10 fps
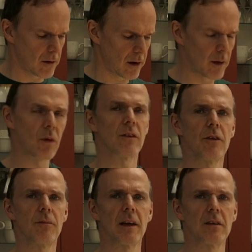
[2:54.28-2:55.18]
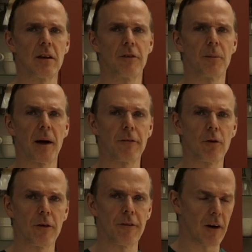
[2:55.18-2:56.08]
And then once you've mixed it for about
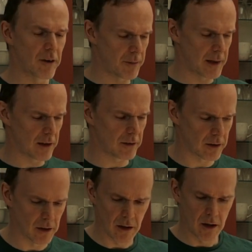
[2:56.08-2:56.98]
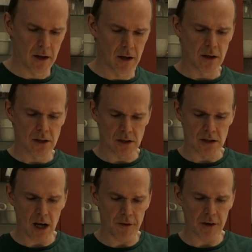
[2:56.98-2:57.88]
4 or 5 minutes,
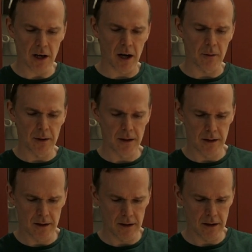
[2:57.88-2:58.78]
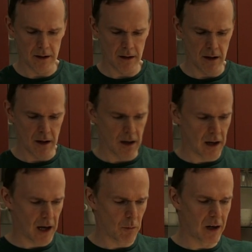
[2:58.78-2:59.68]
just cover it up
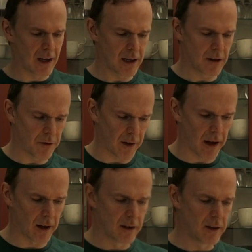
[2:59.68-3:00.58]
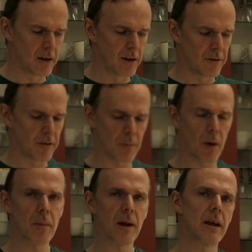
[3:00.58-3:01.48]
and we'll leave that for
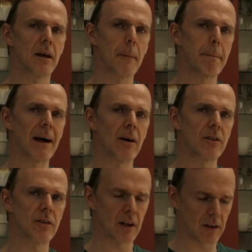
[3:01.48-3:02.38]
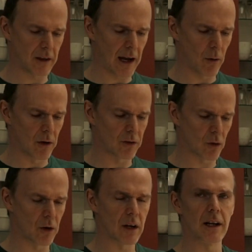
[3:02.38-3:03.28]
probably about 6 hours,
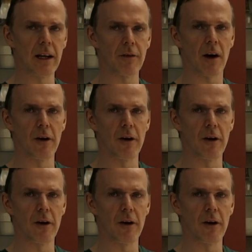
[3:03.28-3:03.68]
or you can leave it